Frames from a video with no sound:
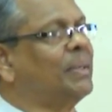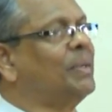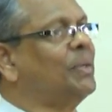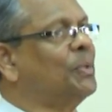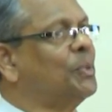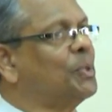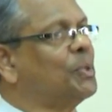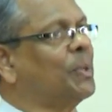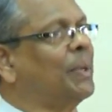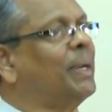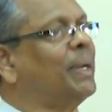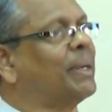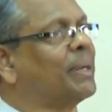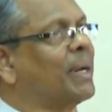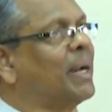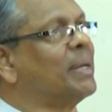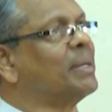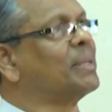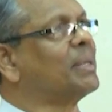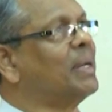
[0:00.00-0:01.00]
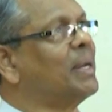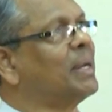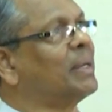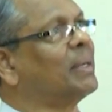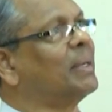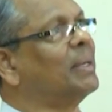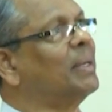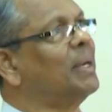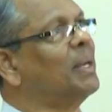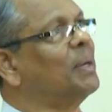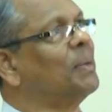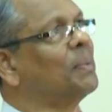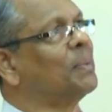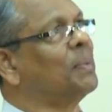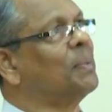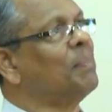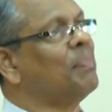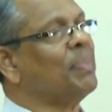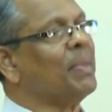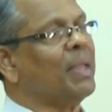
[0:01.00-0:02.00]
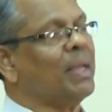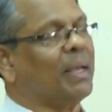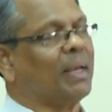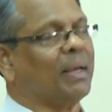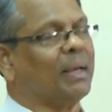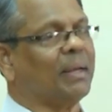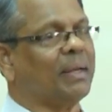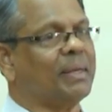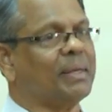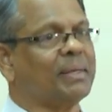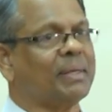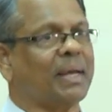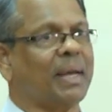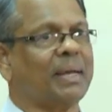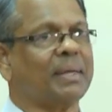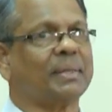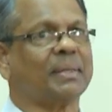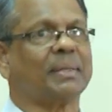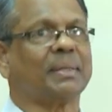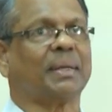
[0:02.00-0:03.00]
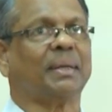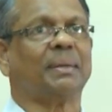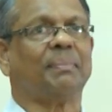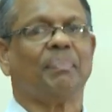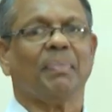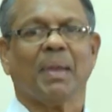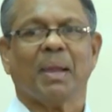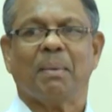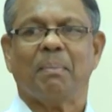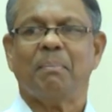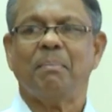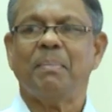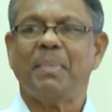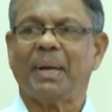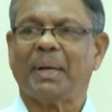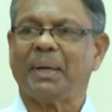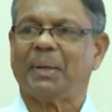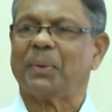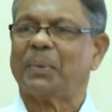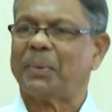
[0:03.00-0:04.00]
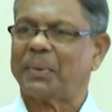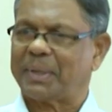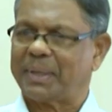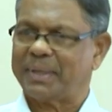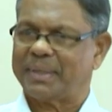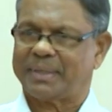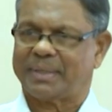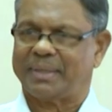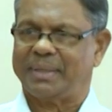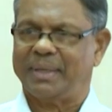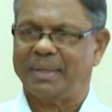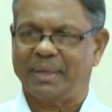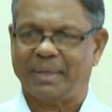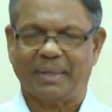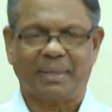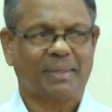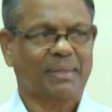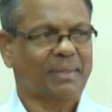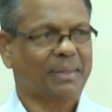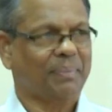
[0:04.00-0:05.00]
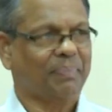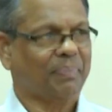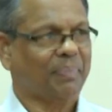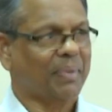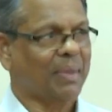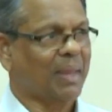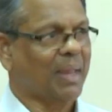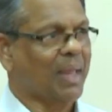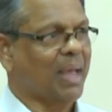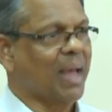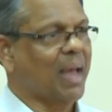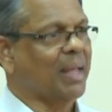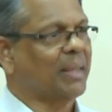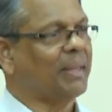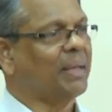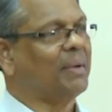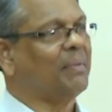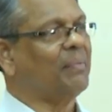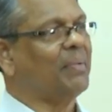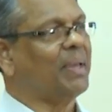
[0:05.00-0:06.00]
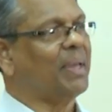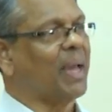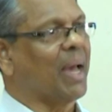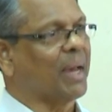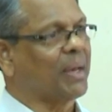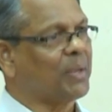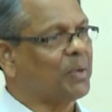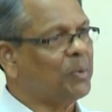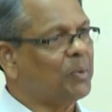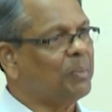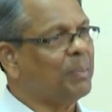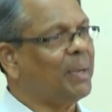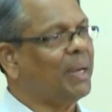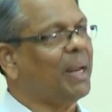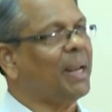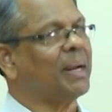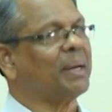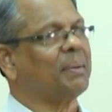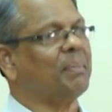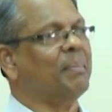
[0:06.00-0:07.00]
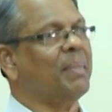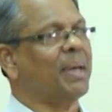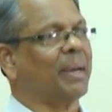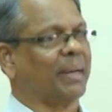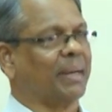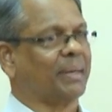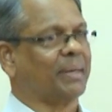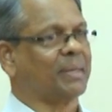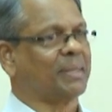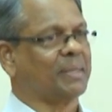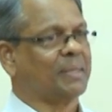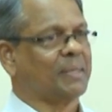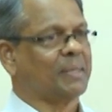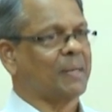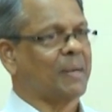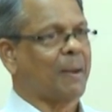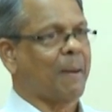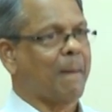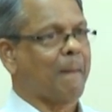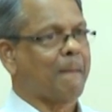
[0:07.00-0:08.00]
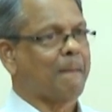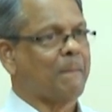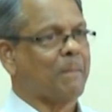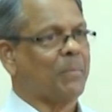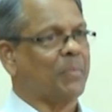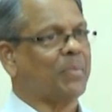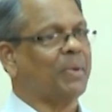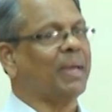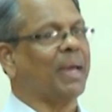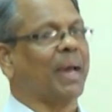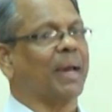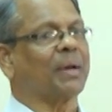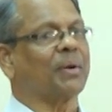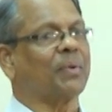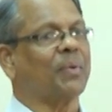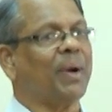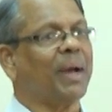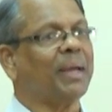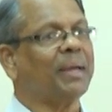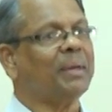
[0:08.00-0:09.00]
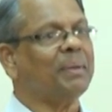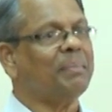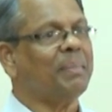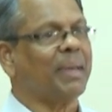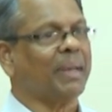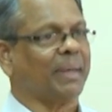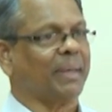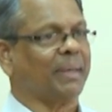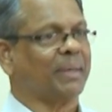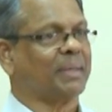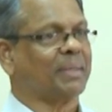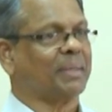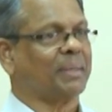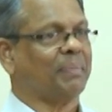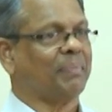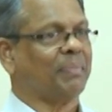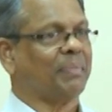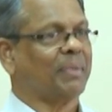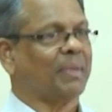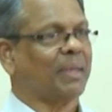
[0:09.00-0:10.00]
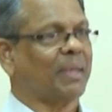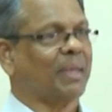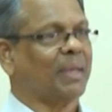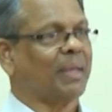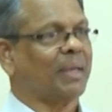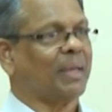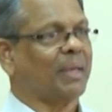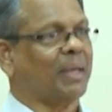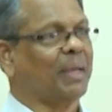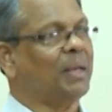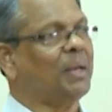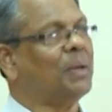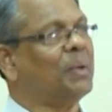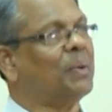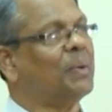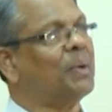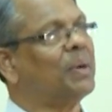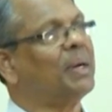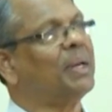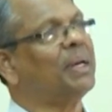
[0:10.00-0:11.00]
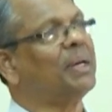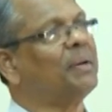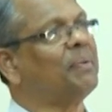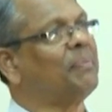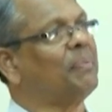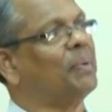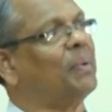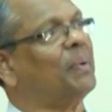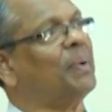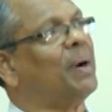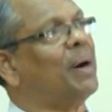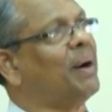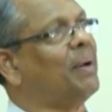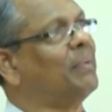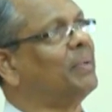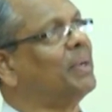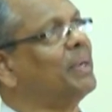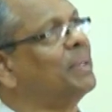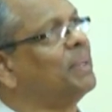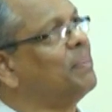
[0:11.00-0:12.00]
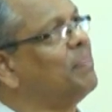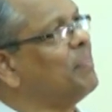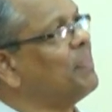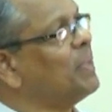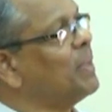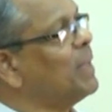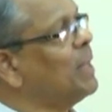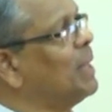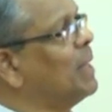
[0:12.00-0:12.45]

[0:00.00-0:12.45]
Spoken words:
usually translated into English as meritorious deeds. And then we accumulate merit, we acquire merit in order for our